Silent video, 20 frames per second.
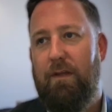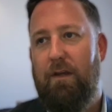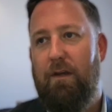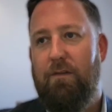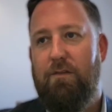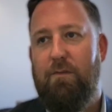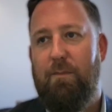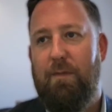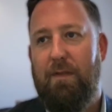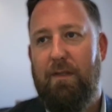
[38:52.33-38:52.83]

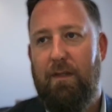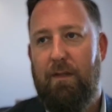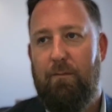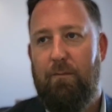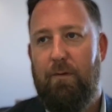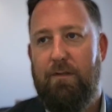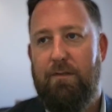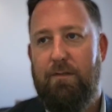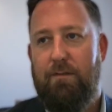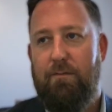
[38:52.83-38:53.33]
ultimately
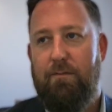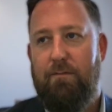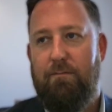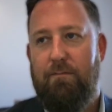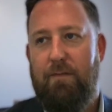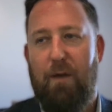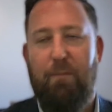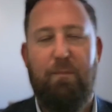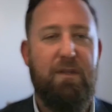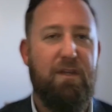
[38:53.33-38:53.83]
what's
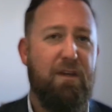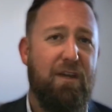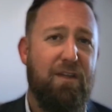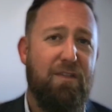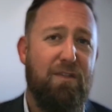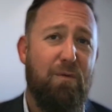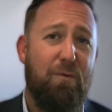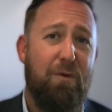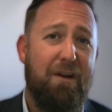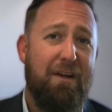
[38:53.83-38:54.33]
helping you
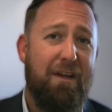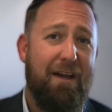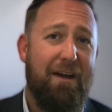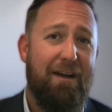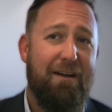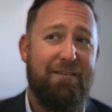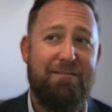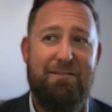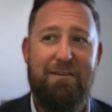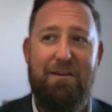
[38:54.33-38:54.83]
get the
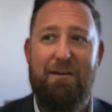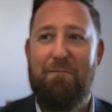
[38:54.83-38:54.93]
workout. So